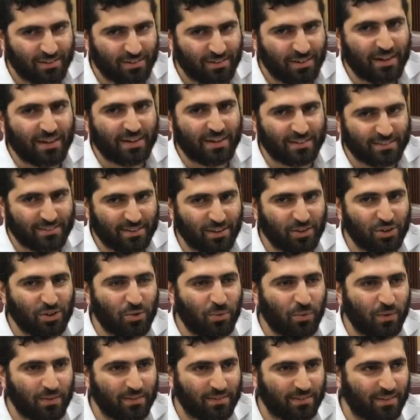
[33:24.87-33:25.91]
I can tell you
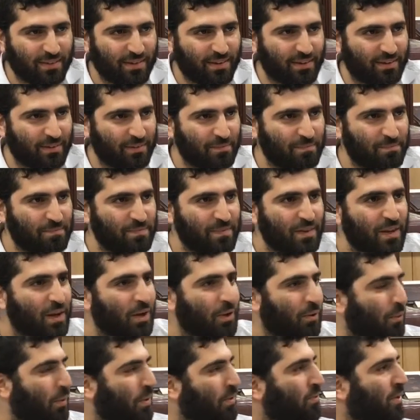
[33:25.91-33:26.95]
one thing
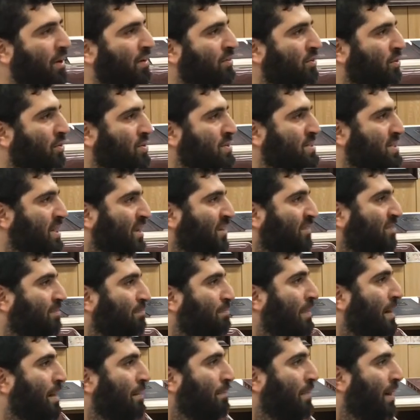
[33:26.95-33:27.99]
when Rabbi Yosef
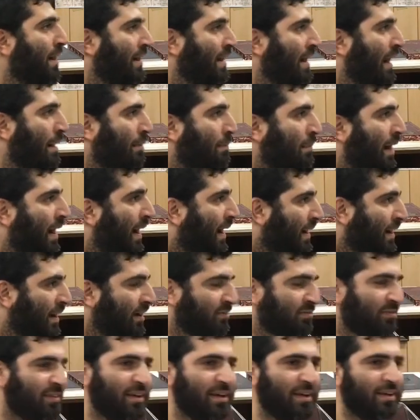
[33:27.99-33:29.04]
Maman
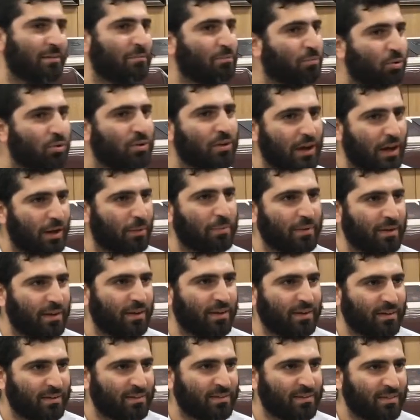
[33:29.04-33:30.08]
Hama'aravi,
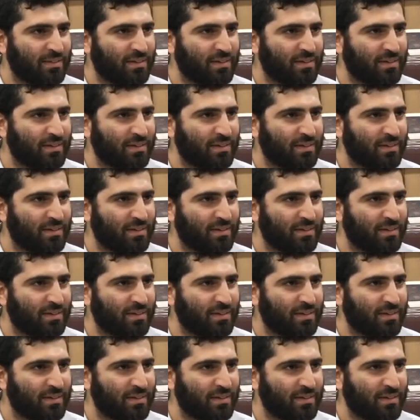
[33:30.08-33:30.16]
Mugrabi,